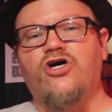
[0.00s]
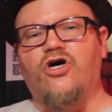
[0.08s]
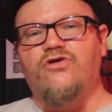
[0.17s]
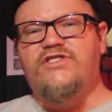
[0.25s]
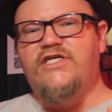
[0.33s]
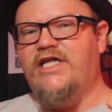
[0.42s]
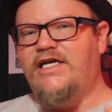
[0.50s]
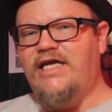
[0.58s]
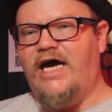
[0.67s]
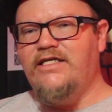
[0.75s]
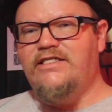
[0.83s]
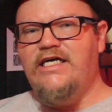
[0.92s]
goes to the
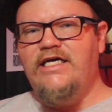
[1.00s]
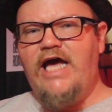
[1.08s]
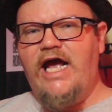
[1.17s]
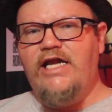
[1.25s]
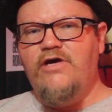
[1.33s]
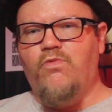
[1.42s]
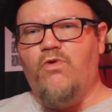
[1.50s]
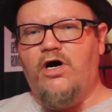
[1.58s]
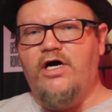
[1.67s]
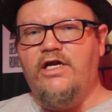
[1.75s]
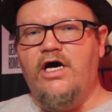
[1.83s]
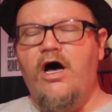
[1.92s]

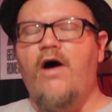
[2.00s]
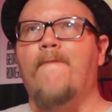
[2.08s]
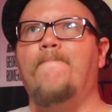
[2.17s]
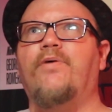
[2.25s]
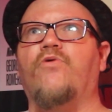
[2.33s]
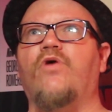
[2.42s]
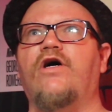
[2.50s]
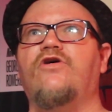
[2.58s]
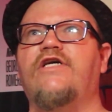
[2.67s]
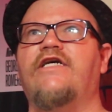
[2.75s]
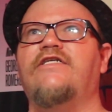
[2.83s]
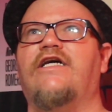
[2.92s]
1981
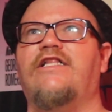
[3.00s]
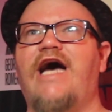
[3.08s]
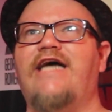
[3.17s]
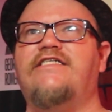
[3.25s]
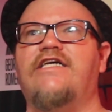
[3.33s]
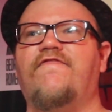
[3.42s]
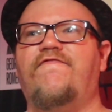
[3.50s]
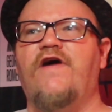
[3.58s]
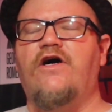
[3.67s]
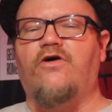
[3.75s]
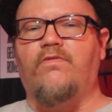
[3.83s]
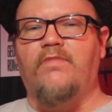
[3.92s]
brilliant classic
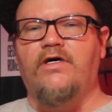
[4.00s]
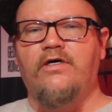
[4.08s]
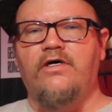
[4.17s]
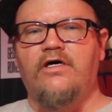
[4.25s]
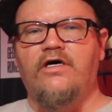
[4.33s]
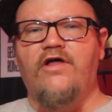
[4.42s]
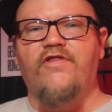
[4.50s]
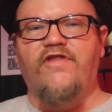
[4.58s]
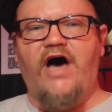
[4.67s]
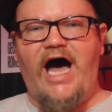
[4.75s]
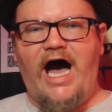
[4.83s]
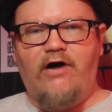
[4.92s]
film,
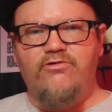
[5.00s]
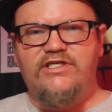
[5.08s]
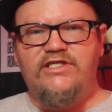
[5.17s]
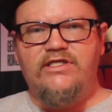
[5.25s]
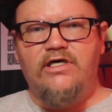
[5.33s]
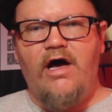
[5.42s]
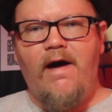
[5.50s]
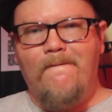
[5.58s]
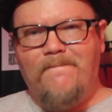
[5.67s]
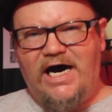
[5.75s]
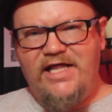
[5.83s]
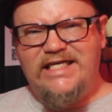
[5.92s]
The House
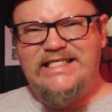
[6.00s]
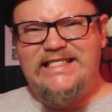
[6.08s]
by the